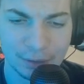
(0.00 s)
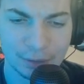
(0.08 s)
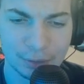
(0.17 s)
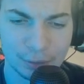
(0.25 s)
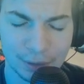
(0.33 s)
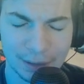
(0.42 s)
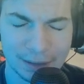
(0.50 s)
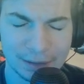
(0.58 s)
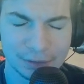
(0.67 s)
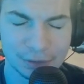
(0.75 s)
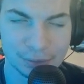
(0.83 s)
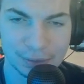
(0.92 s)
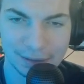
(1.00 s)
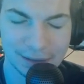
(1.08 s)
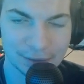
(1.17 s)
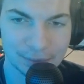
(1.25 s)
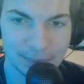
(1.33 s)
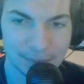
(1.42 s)
or 82. I
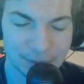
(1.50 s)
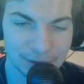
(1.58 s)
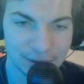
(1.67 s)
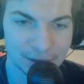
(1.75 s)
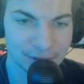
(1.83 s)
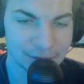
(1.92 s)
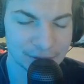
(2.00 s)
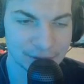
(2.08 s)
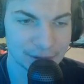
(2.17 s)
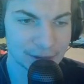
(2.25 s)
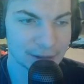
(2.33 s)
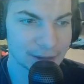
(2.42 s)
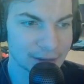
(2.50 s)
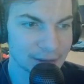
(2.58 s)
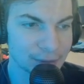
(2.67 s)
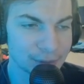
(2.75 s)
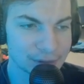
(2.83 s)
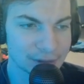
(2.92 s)
can't remember the other.
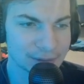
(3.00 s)
It was a